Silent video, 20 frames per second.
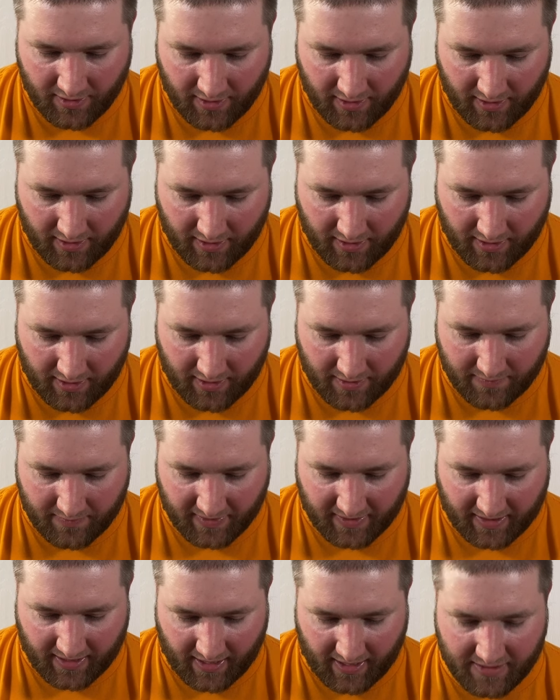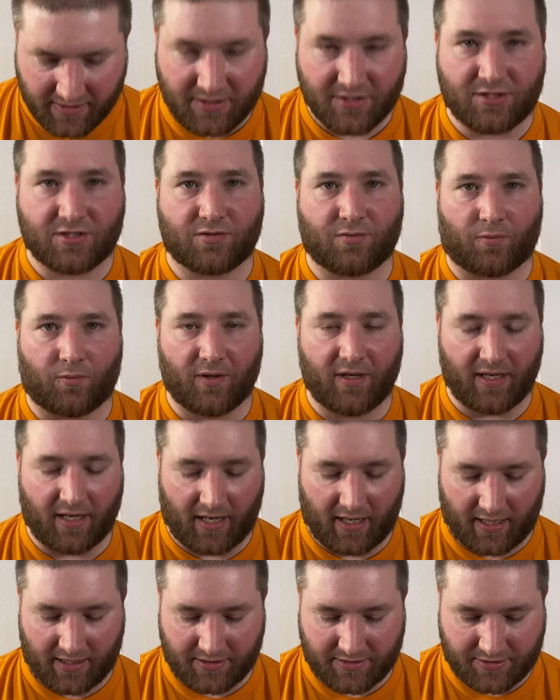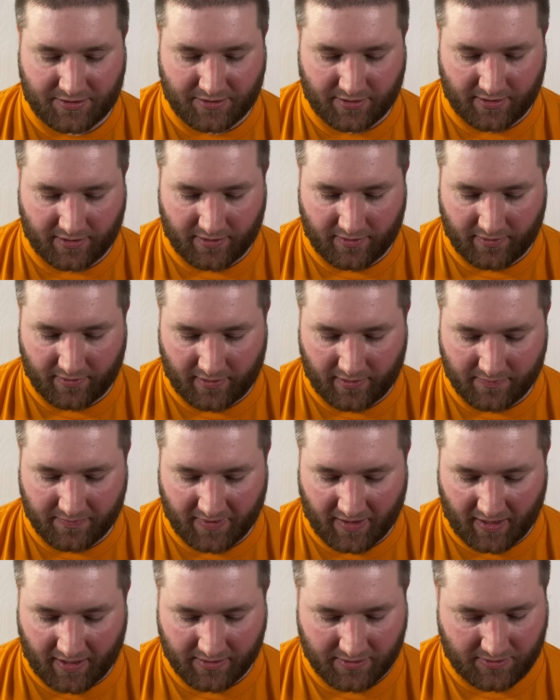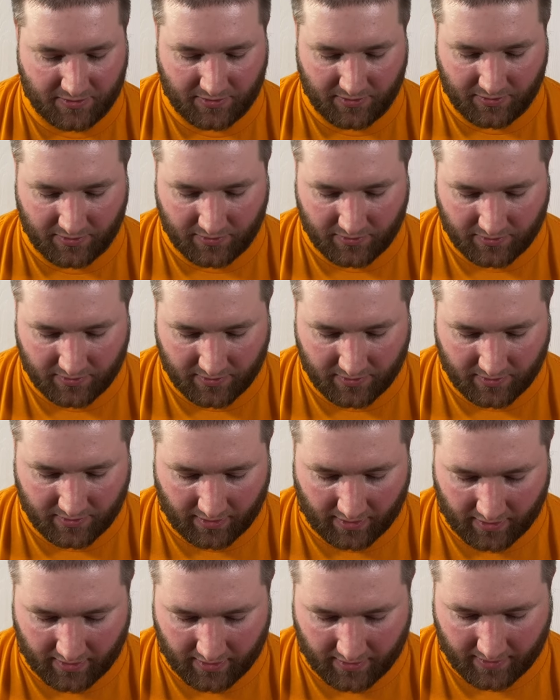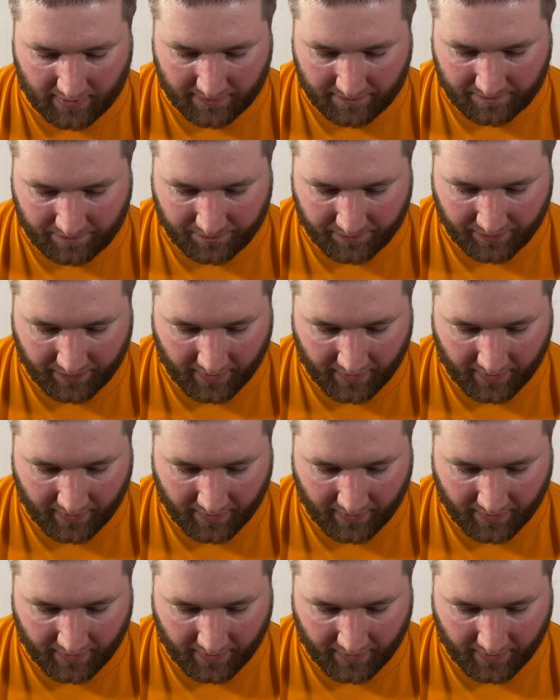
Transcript: Uh, again, this is Reate, so I'm not too um,